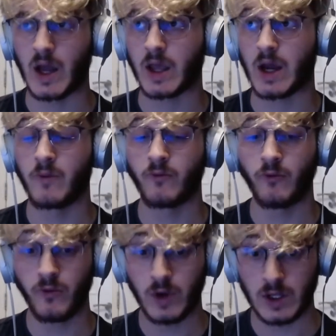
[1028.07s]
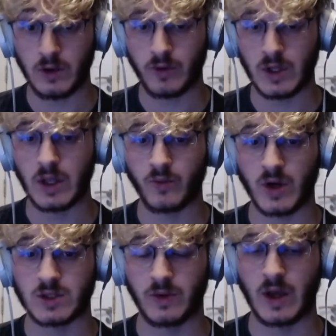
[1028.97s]
Like I'm really, really
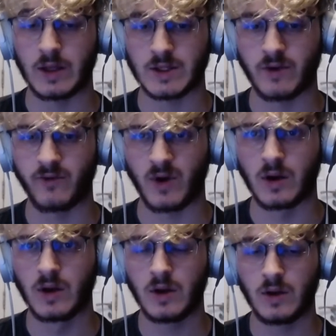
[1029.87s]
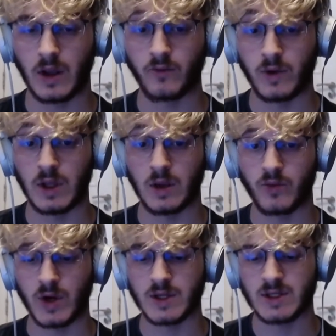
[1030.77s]
impressed with Ali so far. Like really
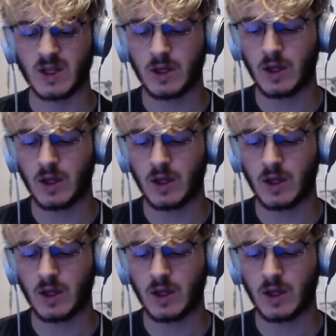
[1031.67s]
impressed.